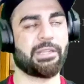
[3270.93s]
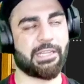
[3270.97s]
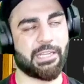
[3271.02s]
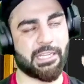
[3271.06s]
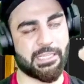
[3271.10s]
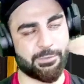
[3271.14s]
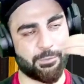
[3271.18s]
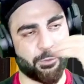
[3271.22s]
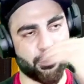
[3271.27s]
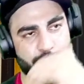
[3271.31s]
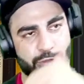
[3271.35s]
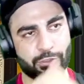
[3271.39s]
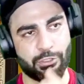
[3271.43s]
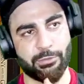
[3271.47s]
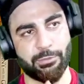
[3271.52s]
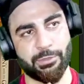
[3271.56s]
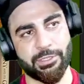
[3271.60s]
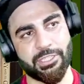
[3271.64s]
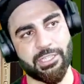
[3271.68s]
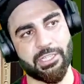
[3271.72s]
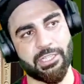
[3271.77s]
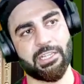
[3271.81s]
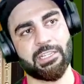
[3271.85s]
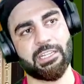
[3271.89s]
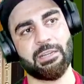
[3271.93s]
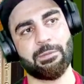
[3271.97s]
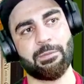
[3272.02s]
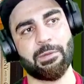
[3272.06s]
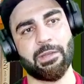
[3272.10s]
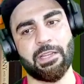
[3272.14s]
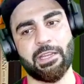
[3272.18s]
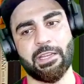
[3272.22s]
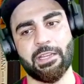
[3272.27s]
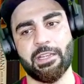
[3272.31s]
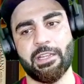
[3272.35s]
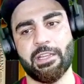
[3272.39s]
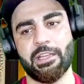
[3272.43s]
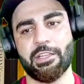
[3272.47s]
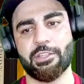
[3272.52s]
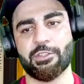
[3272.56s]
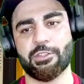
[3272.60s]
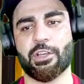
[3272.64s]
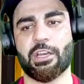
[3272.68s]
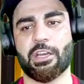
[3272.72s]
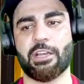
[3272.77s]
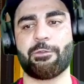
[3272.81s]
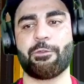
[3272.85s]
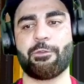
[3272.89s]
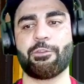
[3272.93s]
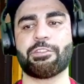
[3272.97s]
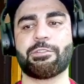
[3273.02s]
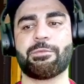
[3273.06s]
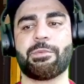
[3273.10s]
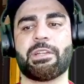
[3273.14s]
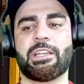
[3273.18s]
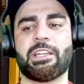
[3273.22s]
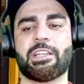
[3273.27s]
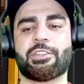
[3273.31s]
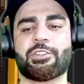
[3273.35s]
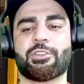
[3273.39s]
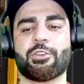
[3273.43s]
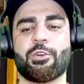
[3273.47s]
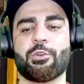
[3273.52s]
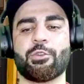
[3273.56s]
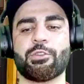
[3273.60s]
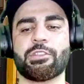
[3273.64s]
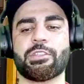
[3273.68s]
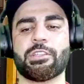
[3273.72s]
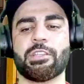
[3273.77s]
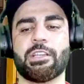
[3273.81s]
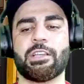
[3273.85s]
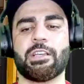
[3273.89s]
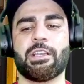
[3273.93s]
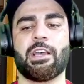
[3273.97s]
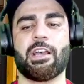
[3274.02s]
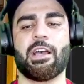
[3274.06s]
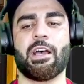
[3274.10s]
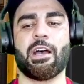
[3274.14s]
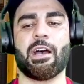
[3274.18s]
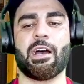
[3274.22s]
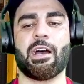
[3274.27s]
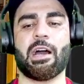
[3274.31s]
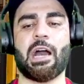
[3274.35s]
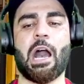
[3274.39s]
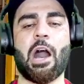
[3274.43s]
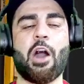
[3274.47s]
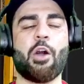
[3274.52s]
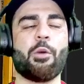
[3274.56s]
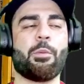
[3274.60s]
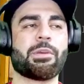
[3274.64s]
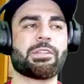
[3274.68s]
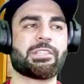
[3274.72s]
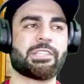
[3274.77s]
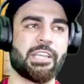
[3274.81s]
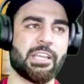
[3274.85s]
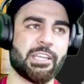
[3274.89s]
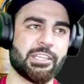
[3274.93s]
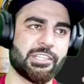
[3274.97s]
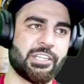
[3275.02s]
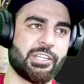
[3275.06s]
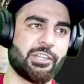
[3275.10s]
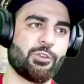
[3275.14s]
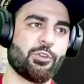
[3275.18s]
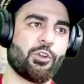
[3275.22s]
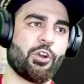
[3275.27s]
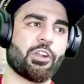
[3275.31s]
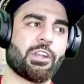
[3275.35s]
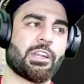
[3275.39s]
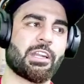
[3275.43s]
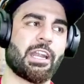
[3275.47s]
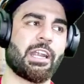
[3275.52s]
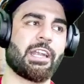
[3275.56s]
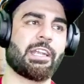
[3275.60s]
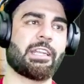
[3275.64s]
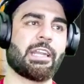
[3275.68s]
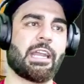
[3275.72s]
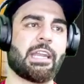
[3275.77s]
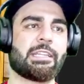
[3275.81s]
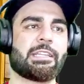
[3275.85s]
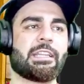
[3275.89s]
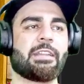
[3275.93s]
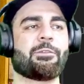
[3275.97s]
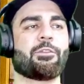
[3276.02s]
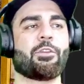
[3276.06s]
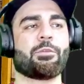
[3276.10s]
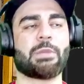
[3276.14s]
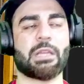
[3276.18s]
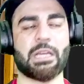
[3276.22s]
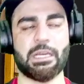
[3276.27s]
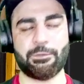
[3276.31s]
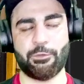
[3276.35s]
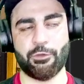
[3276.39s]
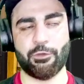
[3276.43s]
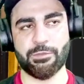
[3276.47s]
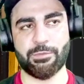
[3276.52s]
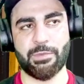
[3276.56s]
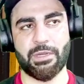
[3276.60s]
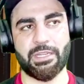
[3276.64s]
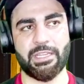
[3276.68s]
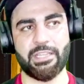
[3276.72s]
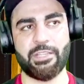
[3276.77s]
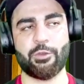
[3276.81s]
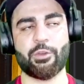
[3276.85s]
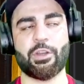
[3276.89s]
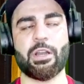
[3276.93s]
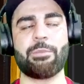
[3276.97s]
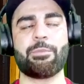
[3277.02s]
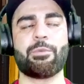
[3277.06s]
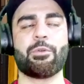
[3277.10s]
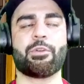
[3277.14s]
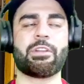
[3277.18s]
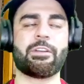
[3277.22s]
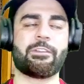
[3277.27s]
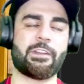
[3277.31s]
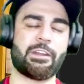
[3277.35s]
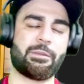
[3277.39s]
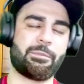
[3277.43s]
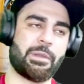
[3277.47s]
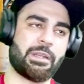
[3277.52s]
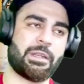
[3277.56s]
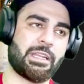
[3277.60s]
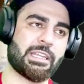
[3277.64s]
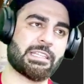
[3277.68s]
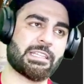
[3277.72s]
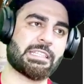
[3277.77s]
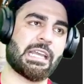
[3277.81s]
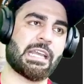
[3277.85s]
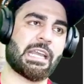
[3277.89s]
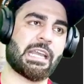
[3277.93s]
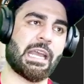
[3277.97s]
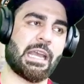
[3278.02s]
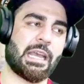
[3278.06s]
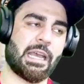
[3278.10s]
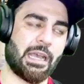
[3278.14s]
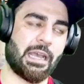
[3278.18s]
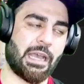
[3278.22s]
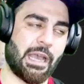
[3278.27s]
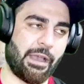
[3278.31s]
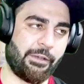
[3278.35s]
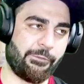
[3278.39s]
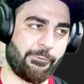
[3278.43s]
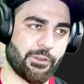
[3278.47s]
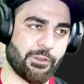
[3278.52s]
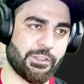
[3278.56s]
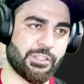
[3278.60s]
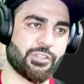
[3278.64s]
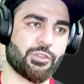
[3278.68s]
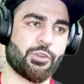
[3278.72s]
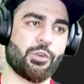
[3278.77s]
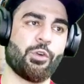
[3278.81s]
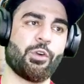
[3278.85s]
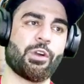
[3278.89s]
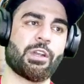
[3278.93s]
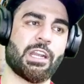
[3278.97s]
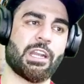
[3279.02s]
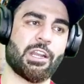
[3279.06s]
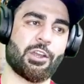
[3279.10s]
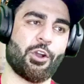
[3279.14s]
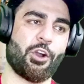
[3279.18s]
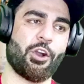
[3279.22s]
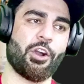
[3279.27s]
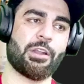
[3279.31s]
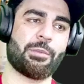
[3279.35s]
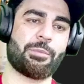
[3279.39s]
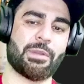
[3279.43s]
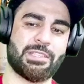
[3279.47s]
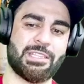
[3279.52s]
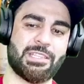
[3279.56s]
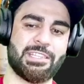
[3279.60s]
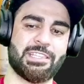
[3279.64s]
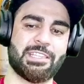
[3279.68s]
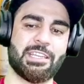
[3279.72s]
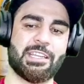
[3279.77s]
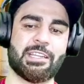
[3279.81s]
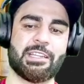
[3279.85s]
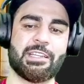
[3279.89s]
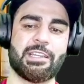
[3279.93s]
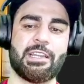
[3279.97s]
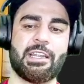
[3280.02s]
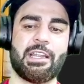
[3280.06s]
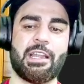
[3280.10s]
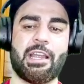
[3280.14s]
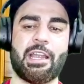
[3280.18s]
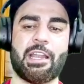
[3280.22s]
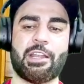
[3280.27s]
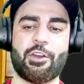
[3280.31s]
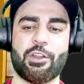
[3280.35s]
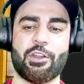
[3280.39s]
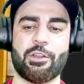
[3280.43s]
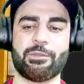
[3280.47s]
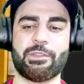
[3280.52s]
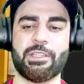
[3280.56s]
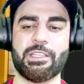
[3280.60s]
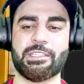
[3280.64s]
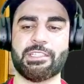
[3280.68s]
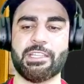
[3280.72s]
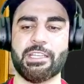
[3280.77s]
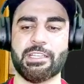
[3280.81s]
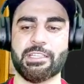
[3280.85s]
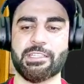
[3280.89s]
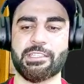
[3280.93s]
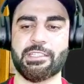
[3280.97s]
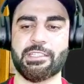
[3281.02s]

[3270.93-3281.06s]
portion of the machine learning deep learning. So confusion matrix shows how much things did you got right, and then from the confusion matrix you compute different metrics like F1 score, recall, precision, and all of these things.